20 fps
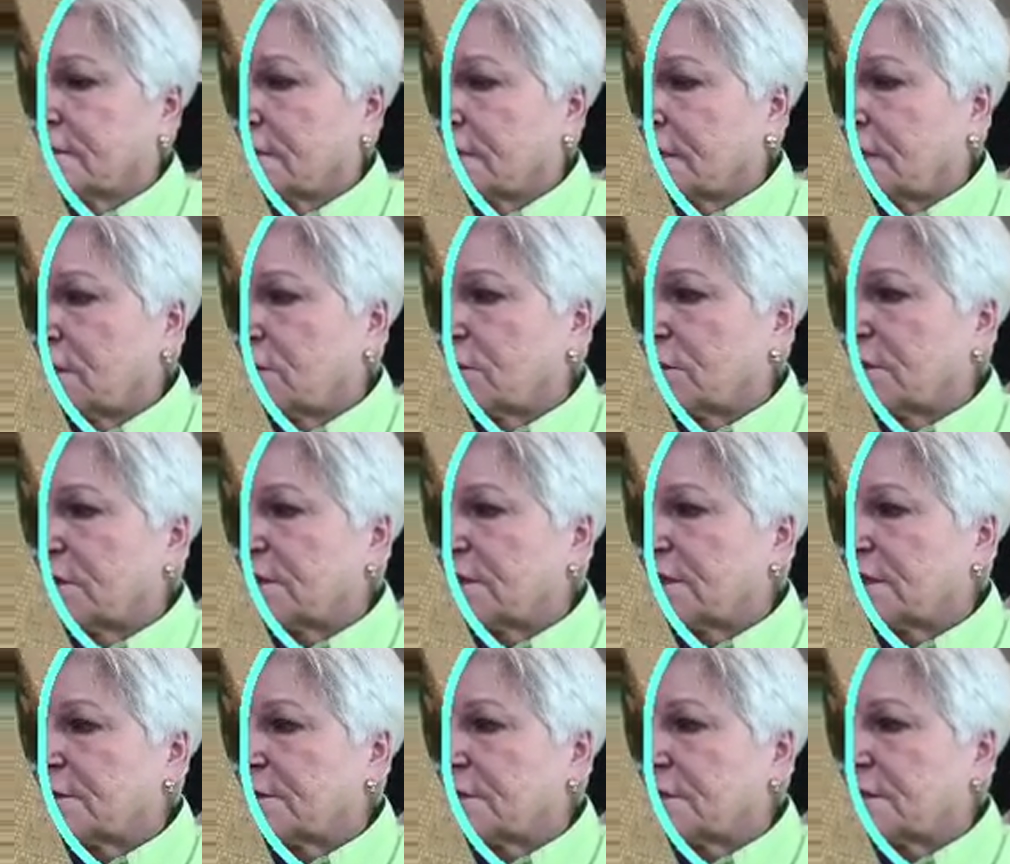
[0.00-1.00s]
Get rid of
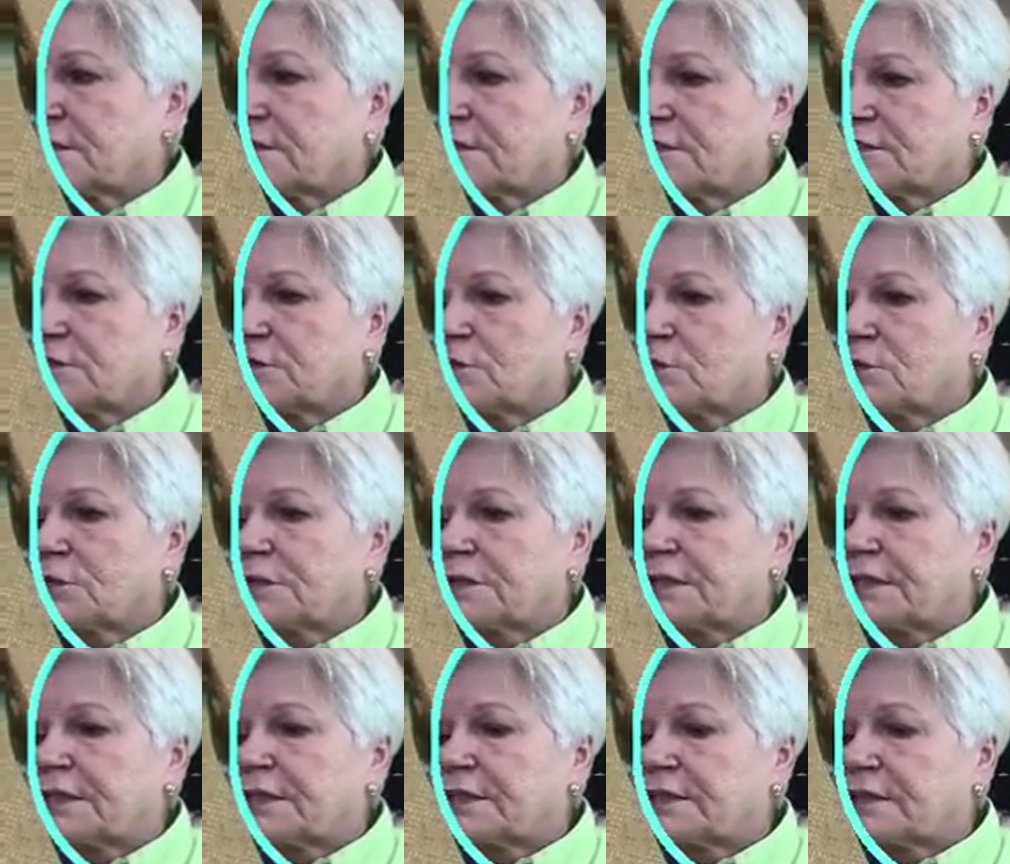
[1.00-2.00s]
some of this
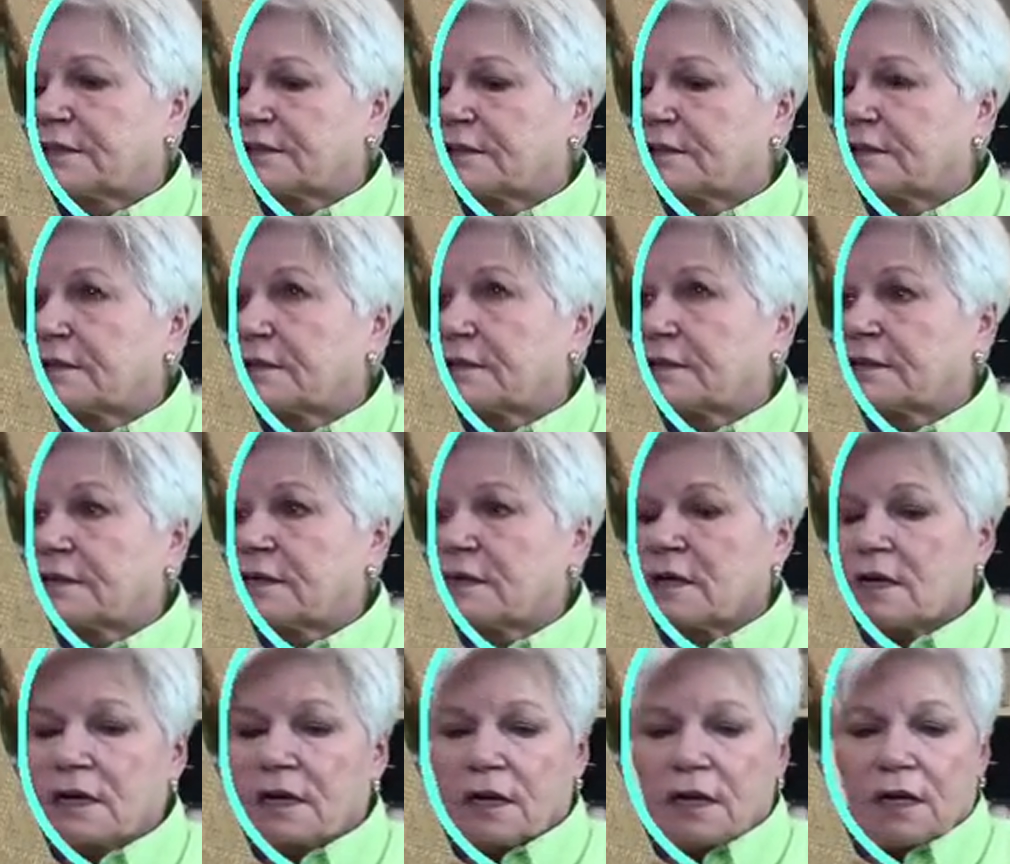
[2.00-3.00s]
debris.
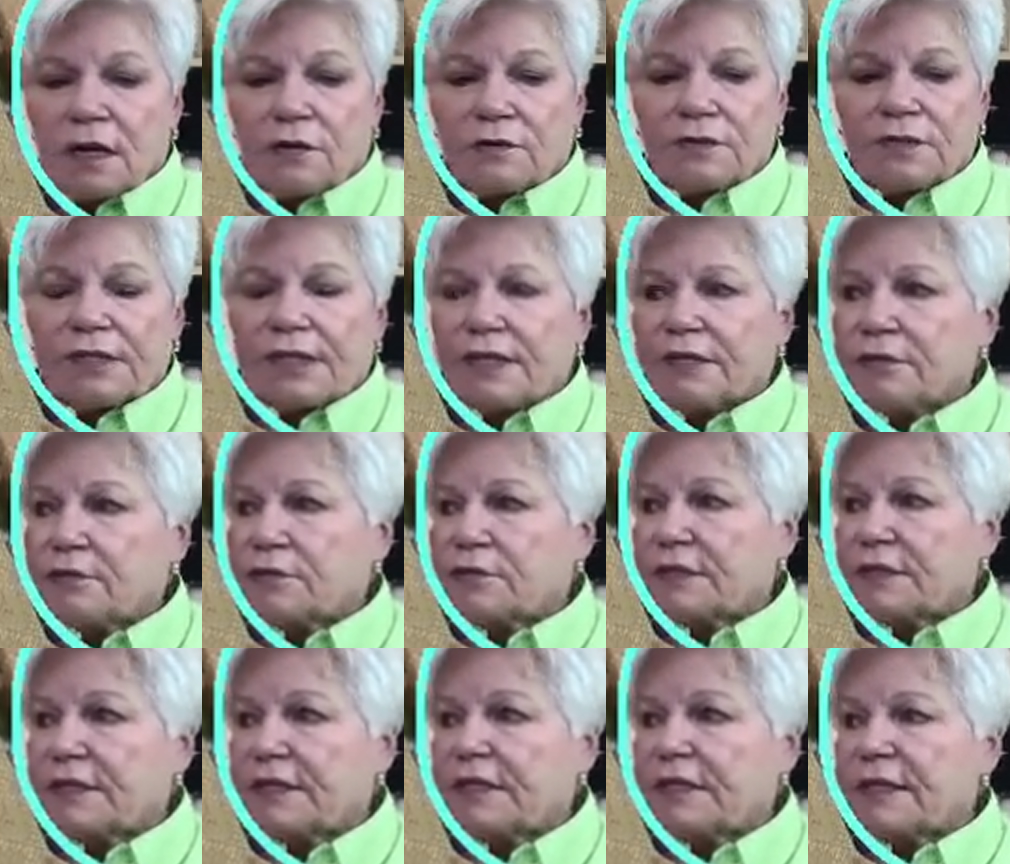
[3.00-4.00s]
Oh, the other
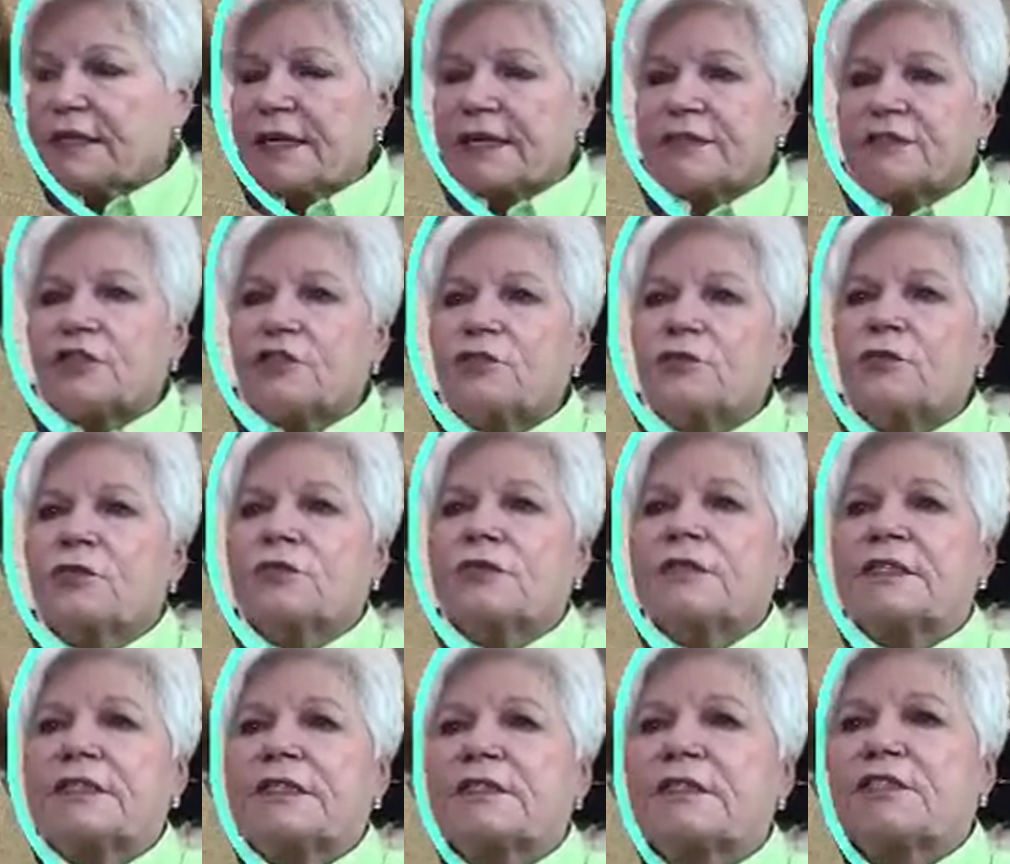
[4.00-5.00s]
thing that I do on
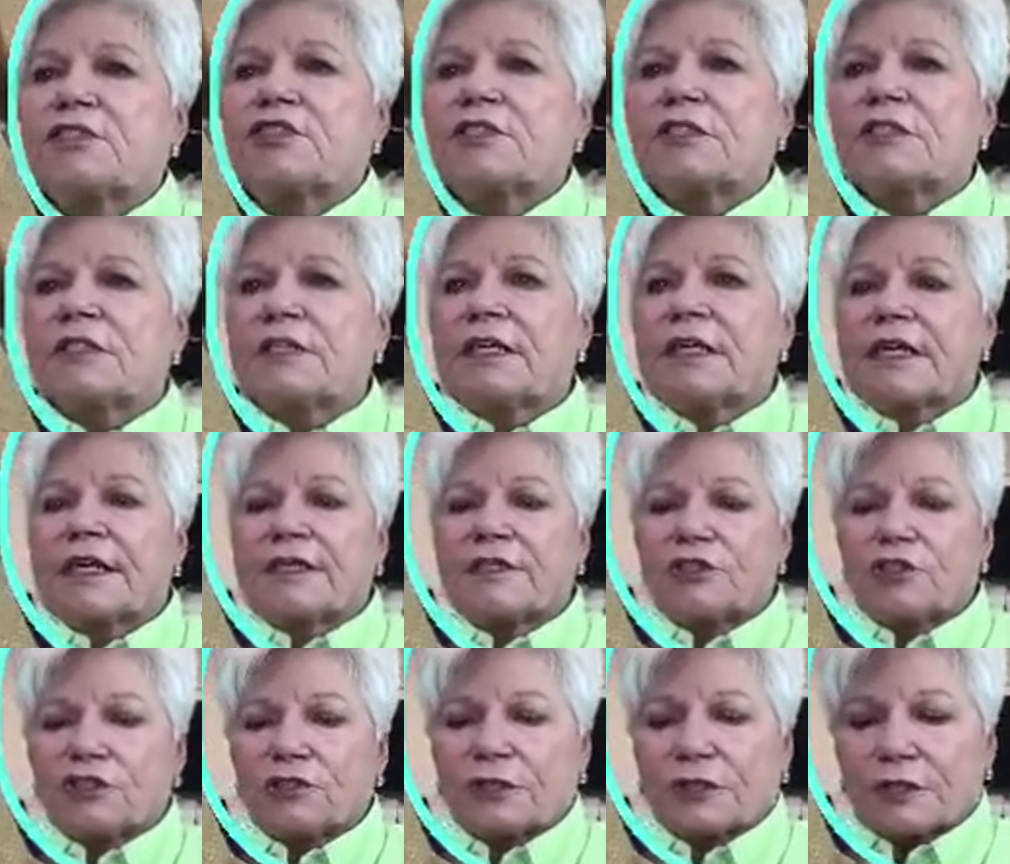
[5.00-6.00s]
this, just in
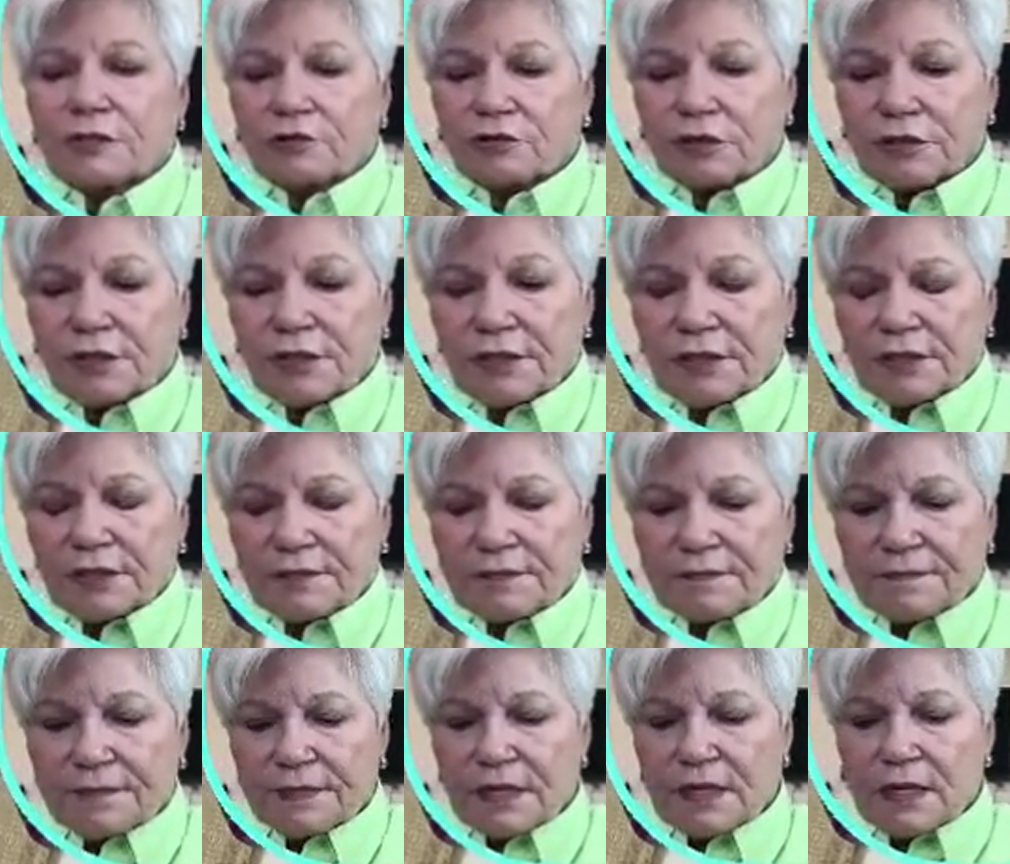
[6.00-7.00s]
case you're interested,
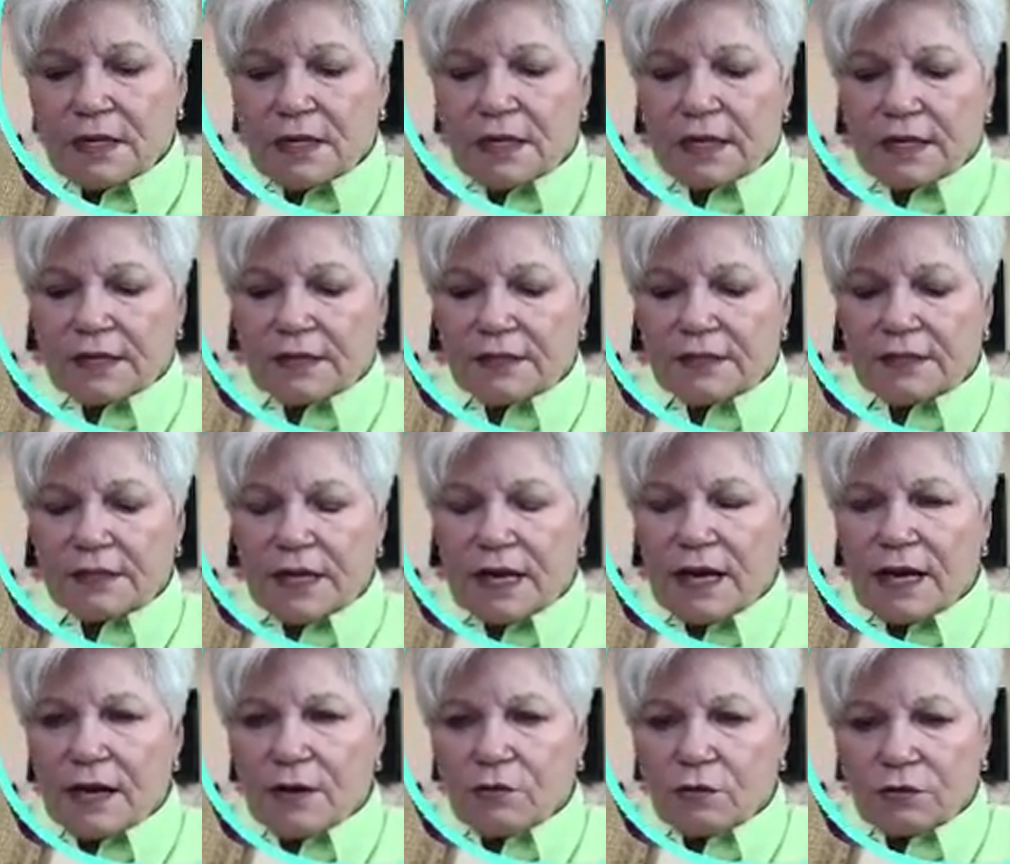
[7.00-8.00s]
is
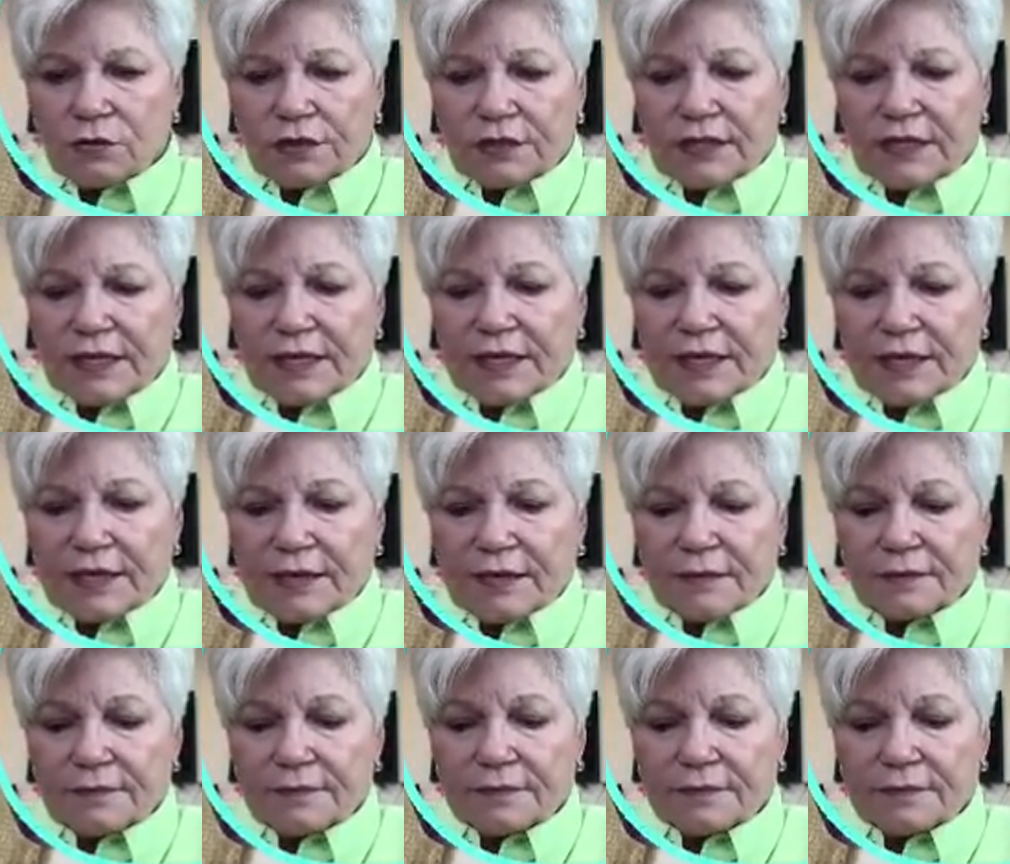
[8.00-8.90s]
I will take